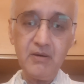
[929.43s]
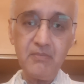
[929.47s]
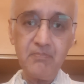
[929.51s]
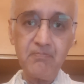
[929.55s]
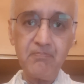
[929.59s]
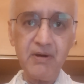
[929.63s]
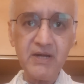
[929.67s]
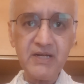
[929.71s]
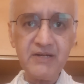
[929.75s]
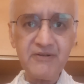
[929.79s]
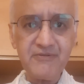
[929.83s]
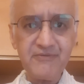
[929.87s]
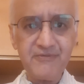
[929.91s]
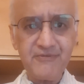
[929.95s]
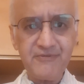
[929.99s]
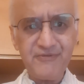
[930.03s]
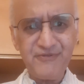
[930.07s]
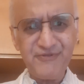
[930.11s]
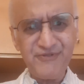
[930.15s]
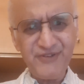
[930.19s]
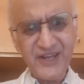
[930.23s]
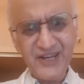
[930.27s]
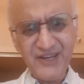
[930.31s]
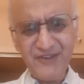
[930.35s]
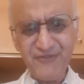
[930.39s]
but
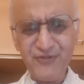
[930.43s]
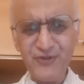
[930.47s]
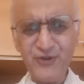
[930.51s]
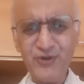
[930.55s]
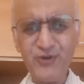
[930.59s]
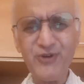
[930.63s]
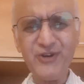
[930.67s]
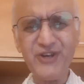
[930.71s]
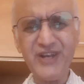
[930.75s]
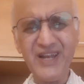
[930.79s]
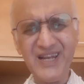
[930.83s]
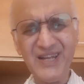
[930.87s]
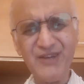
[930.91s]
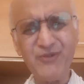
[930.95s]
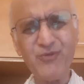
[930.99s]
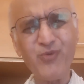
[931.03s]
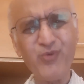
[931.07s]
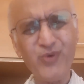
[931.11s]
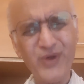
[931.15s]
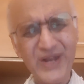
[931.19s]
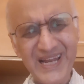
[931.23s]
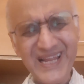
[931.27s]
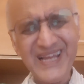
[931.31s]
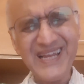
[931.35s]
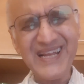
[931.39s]
very few really
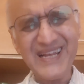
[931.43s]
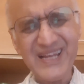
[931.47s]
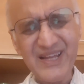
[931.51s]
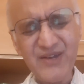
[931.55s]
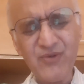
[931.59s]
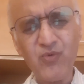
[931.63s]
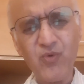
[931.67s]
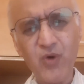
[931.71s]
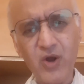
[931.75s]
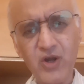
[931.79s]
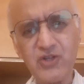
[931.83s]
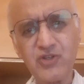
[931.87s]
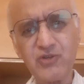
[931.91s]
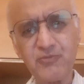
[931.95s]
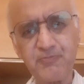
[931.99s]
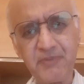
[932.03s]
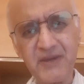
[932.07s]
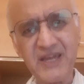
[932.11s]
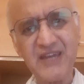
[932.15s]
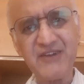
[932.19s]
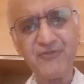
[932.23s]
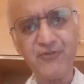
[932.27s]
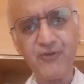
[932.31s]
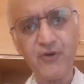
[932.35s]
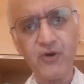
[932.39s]
willingly want to
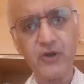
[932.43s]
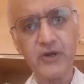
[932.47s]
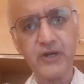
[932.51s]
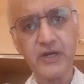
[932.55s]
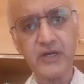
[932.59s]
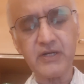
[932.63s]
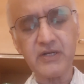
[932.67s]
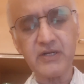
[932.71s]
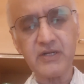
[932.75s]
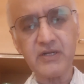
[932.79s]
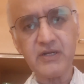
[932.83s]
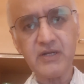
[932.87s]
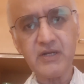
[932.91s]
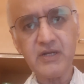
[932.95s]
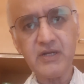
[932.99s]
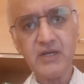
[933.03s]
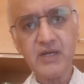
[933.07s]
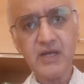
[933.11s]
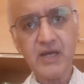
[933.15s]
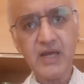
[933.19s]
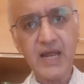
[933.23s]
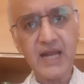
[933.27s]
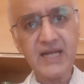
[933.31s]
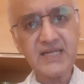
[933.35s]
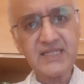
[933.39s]
pay for it.
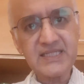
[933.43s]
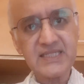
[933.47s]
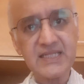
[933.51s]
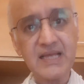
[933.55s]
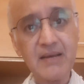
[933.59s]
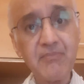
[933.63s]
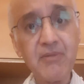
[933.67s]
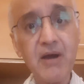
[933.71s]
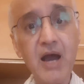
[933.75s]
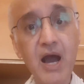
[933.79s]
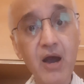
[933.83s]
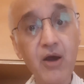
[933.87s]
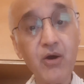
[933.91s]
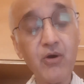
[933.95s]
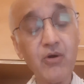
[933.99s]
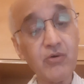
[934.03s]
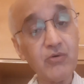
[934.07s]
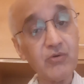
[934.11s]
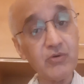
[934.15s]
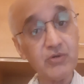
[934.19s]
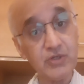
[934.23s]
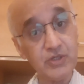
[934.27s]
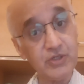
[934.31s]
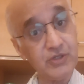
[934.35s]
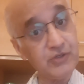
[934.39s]
And somehow
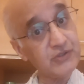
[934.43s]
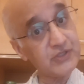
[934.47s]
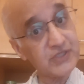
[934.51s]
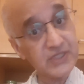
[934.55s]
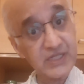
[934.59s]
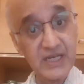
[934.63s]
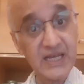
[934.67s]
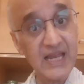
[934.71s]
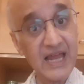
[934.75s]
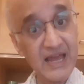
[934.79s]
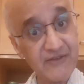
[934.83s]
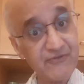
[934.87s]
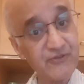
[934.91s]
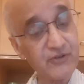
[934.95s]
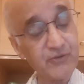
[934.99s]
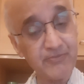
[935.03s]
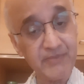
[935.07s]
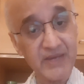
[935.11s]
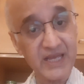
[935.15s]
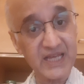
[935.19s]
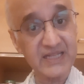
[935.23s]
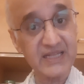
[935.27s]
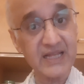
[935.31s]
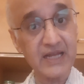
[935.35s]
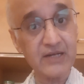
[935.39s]
you still have to
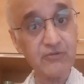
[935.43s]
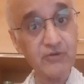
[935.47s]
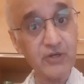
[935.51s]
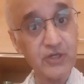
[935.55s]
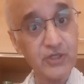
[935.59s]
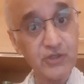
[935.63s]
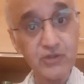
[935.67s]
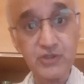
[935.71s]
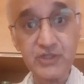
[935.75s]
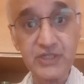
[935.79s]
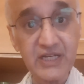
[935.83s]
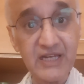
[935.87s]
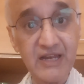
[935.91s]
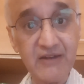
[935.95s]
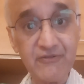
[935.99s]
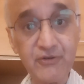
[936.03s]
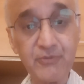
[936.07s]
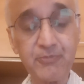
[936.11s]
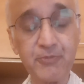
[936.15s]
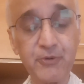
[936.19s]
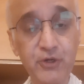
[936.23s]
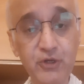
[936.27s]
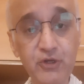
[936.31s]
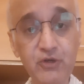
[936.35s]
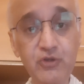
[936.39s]
make that way. You still have to
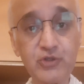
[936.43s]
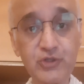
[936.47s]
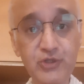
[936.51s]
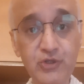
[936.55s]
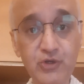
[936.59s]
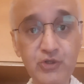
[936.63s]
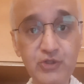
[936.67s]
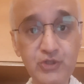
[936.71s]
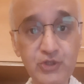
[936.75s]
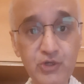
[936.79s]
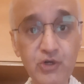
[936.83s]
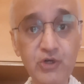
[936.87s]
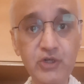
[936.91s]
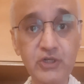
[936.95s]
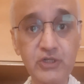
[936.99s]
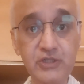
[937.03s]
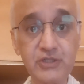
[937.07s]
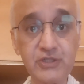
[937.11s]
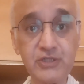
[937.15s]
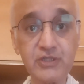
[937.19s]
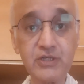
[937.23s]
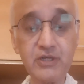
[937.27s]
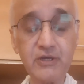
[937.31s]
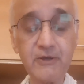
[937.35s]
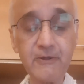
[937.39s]
produce those
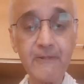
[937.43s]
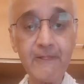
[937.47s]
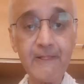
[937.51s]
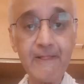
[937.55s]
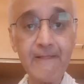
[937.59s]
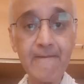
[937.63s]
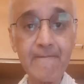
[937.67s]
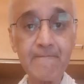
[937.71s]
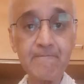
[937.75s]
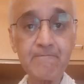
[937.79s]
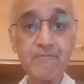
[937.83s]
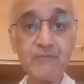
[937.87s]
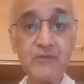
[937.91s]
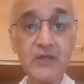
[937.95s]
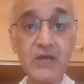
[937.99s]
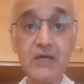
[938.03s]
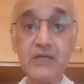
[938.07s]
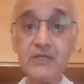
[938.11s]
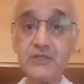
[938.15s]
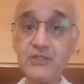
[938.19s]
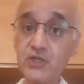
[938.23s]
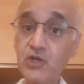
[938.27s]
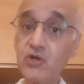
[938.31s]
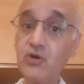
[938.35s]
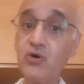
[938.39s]
goods.
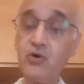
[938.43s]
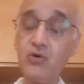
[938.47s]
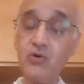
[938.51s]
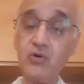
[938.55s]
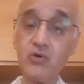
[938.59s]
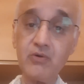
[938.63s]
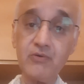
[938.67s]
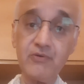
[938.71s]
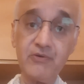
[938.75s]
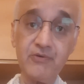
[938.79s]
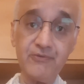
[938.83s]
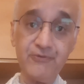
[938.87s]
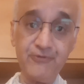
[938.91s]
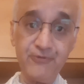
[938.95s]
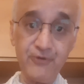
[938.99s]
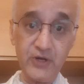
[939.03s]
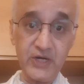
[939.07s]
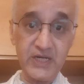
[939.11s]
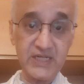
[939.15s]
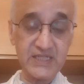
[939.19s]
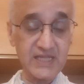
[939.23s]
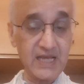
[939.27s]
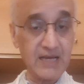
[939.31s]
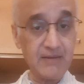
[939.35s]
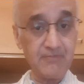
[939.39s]
So, for
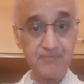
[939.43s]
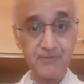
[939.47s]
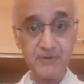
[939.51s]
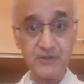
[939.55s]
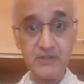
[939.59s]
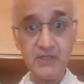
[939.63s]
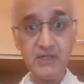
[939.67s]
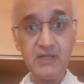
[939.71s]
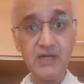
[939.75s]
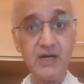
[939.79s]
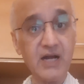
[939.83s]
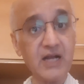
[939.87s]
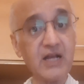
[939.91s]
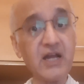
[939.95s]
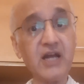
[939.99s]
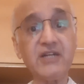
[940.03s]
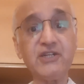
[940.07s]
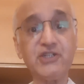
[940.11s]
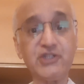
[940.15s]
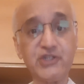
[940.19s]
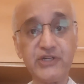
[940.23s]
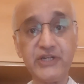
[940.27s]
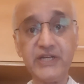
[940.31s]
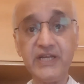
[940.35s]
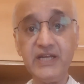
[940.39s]
example, a
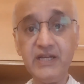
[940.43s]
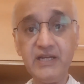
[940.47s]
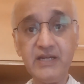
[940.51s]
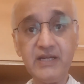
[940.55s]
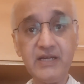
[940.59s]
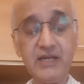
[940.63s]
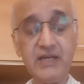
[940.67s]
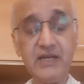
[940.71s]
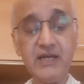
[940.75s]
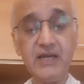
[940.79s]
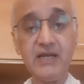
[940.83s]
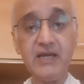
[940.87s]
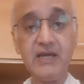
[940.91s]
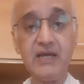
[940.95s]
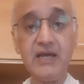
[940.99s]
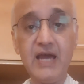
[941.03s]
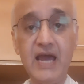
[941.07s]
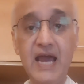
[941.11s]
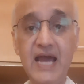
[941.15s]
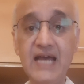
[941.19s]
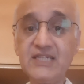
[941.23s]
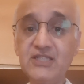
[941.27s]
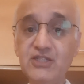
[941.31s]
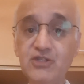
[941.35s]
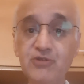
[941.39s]
country
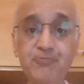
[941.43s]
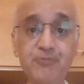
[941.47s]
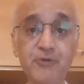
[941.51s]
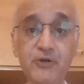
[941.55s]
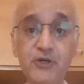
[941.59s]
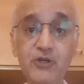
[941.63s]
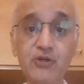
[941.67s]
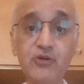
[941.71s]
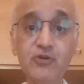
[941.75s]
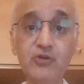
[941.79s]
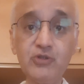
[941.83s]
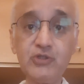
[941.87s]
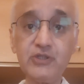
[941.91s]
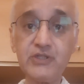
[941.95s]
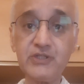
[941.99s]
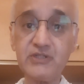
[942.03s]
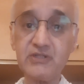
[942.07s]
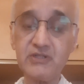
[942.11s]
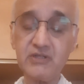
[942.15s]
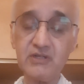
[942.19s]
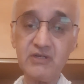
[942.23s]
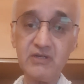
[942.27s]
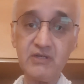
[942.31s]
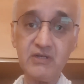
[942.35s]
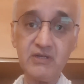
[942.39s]
has to produce
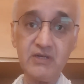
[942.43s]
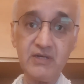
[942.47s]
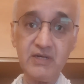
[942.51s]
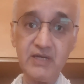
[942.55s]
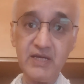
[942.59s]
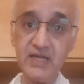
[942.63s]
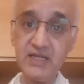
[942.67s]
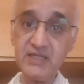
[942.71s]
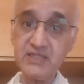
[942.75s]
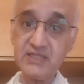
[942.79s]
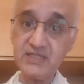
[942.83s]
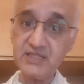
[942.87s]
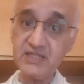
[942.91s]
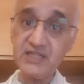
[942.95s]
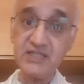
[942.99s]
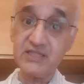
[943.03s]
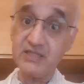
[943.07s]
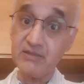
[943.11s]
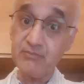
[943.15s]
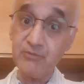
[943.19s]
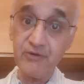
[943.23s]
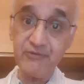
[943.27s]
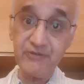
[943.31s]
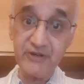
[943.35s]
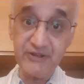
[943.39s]
its
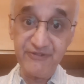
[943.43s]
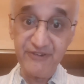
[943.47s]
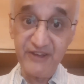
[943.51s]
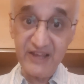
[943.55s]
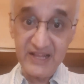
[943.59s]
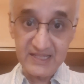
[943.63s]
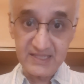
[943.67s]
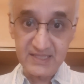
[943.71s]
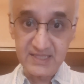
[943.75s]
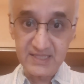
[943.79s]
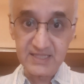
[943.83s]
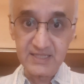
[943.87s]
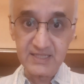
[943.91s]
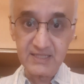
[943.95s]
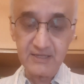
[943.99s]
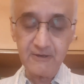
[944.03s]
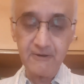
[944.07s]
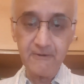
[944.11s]
system of defense